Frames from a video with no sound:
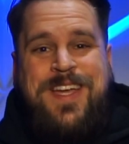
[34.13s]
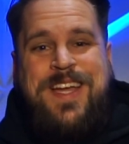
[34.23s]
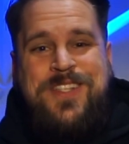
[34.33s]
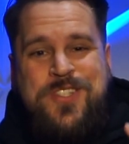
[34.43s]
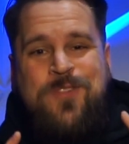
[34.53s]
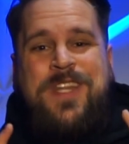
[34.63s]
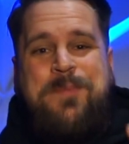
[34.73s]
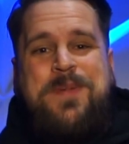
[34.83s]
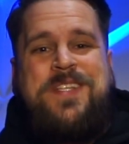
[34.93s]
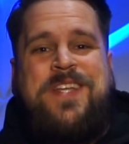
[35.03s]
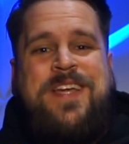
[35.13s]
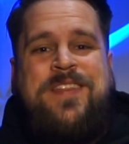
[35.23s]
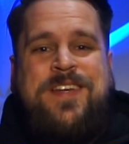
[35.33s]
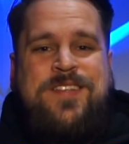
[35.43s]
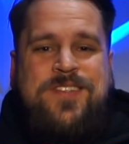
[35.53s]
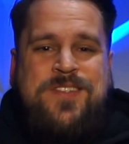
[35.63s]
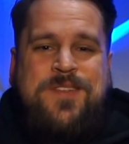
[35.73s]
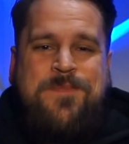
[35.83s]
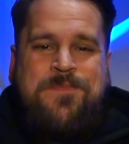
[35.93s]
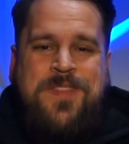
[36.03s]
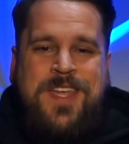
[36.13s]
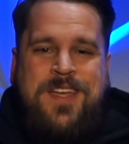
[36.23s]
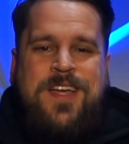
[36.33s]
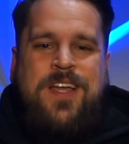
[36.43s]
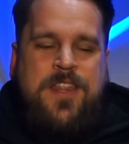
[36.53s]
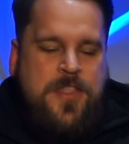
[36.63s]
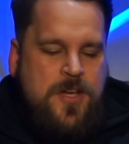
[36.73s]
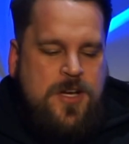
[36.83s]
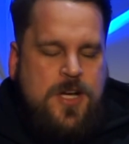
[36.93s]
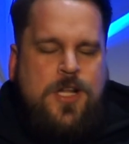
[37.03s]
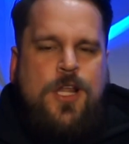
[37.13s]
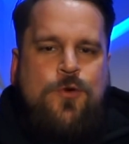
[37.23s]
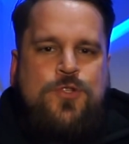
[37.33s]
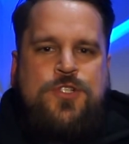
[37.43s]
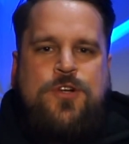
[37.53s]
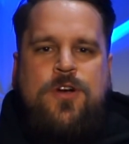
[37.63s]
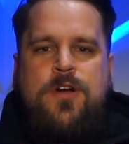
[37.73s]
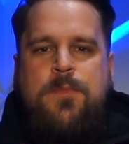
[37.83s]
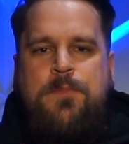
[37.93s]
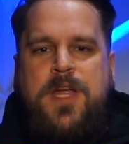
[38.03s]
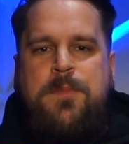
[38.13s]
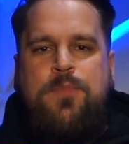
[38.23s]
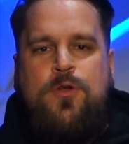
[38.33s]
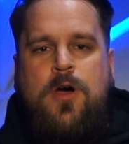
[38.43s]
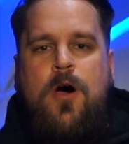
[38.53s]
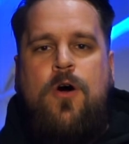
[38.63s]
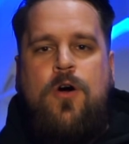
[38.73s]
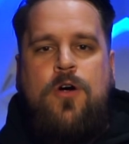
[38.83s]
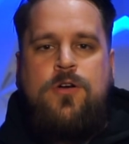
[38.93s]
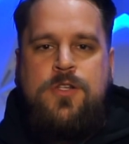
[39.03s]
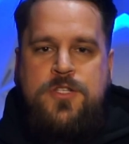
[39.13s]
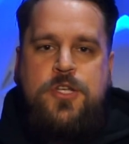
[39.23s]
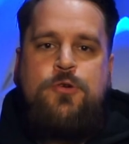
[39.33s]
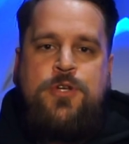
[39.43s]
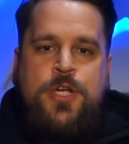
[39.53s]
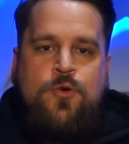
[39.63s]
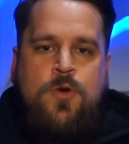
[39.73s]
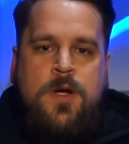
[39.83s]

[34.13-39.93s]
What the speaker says: And so let me say this. The closer people are to you,